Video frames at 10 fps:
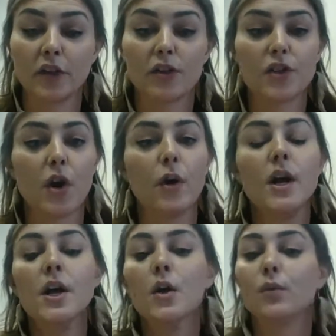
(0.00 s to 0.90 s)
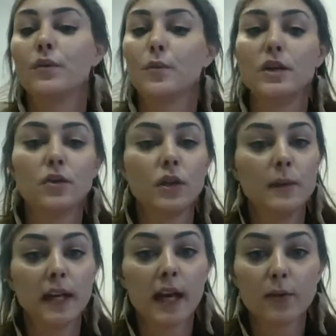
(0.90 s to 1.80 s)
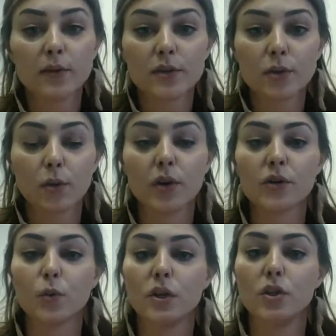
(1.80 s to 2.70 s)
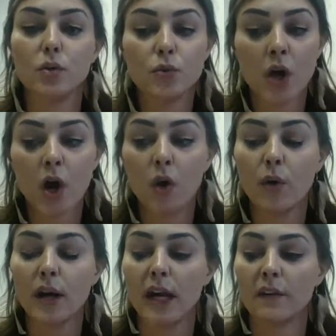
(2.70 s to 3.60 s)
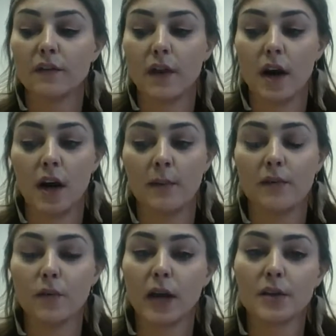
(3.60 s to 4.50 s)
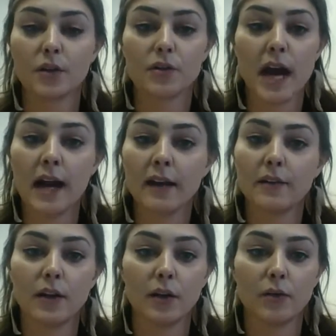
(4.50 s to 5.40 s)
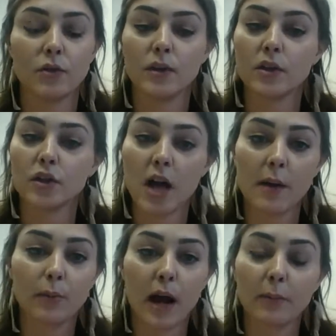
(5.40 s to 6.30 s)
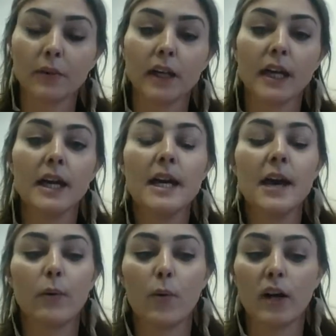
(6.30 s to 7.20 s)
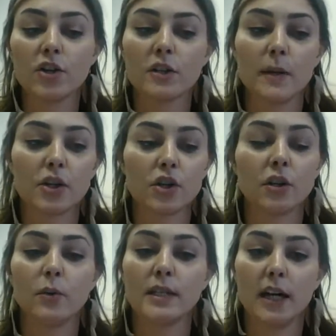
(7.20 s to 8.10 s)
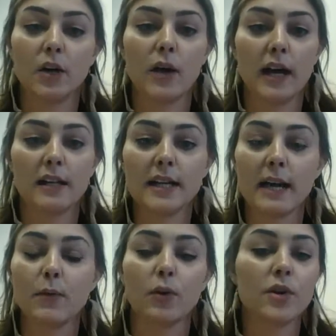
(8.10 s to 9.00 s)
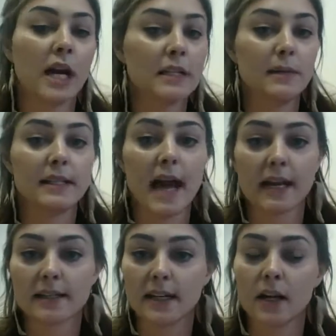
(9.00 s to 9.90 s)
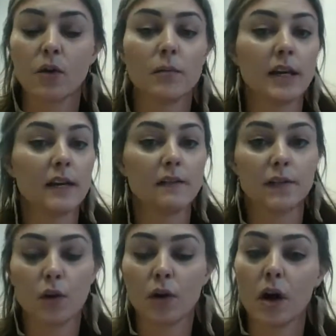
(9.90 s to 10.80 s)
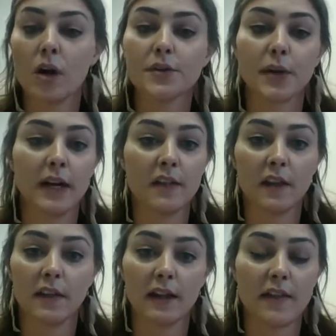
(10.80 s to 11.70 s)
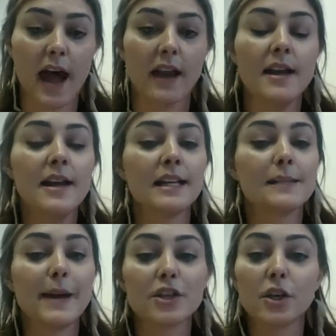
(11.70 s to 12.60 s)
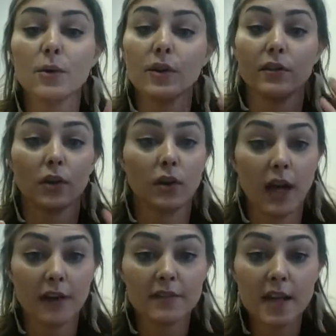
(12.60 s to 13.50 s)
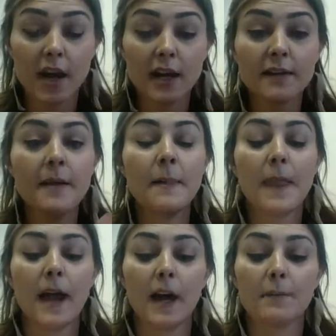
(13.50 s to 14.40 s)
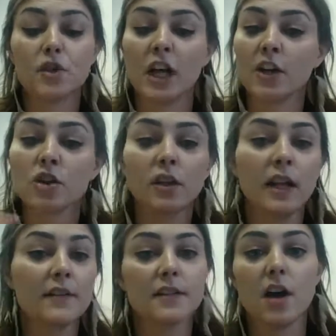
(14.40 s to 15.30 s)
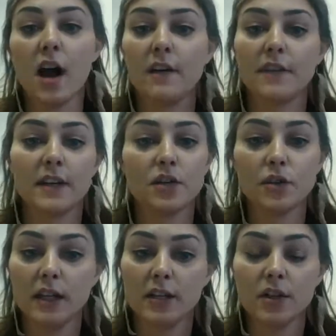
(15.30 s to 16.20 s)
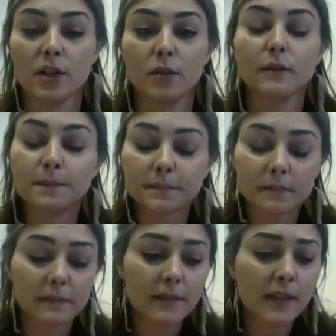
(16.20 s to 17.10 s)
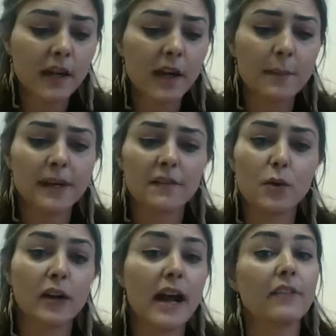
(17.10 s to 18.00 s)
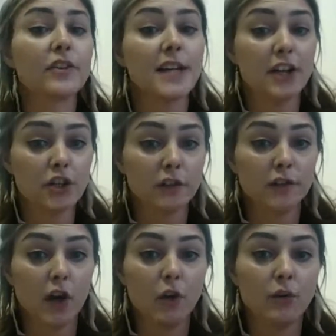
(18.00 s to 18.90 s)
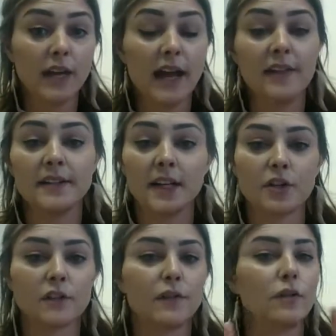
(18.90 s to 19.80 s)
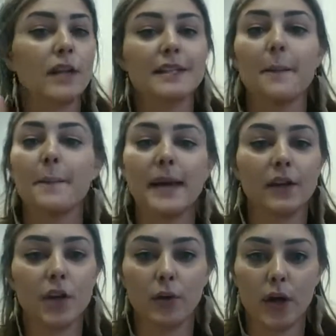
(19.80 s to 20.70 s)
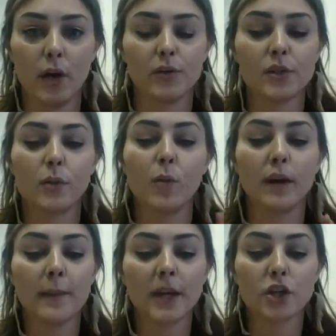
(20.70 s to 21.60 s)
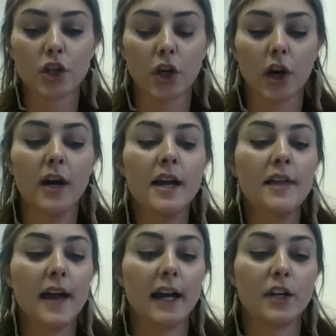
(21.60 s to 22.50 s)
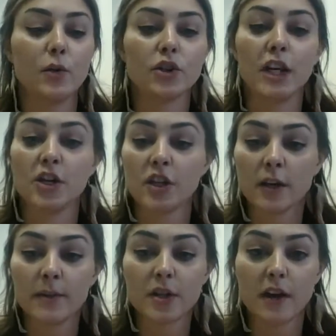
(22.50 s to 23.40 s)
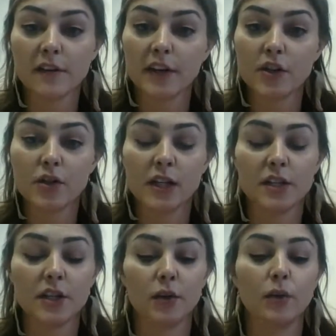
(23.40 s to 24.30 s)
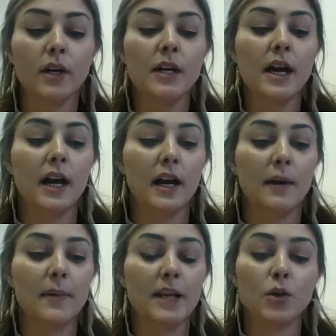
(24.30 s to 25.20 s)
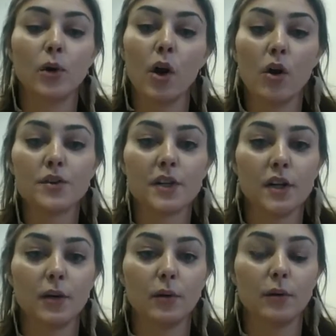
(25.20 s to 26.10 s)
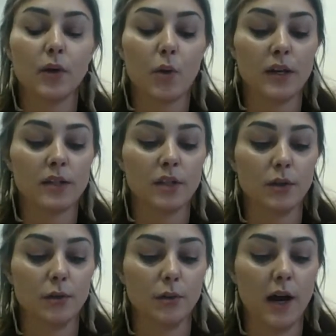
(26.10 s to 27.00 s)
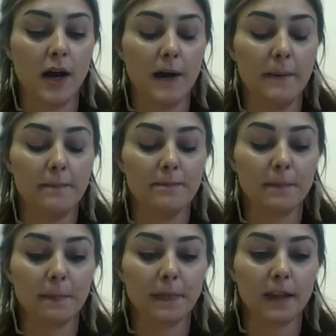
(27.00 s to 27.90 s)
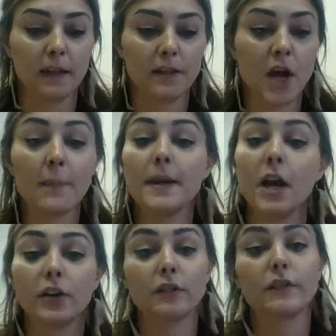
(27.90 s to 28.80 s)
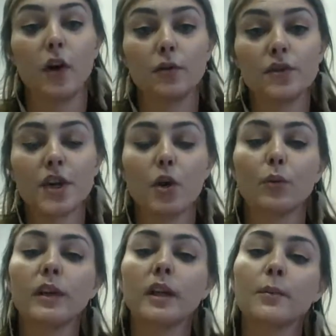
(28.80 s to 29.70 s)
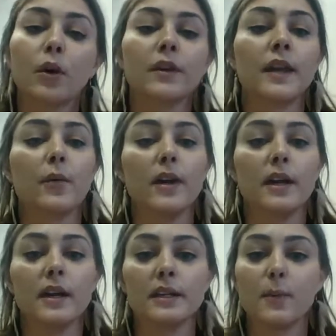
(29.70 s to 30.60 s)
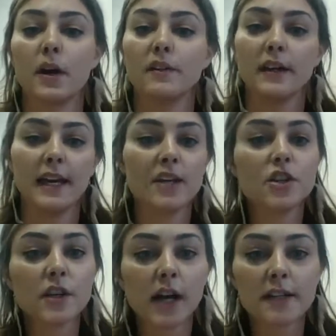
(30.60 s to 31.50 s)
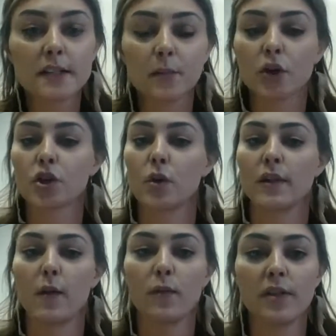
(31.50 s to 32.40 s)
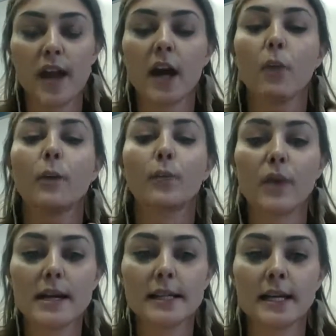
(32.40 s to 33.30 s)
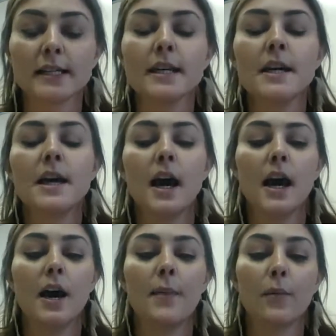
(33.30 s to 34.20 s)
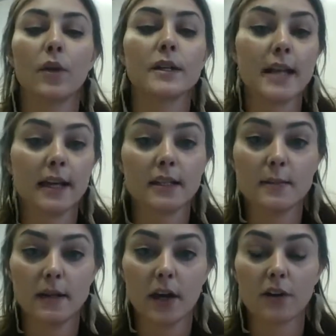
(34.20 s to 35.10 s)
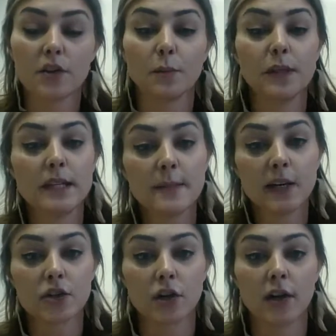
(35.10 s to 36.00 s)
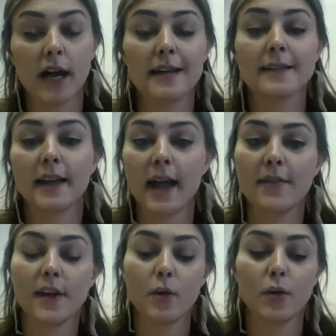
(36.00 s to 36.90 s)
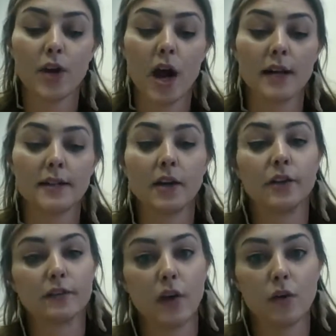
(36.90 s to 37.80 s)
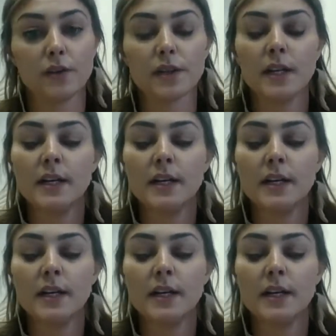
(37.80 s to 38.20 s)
So we do communicate with the stores. We do know if you guys are not, doing the job properly. We want to just make sure that we tell you ahead of time. You are not to be texting or making phone calls or anything like that, especially when you have your gloves on. Change your gloves as often as you need to. But if you were to ever touch your phone and then touch the food, that's a big no-no. So we want to make sure that you are changing them as often as you need to, and you are also going to not be on your phone. So really important that it's part of engaging the customer, showing that we're there, we're present, and we're excited to be there. So please make sure, guys, again, that you are not on your phones.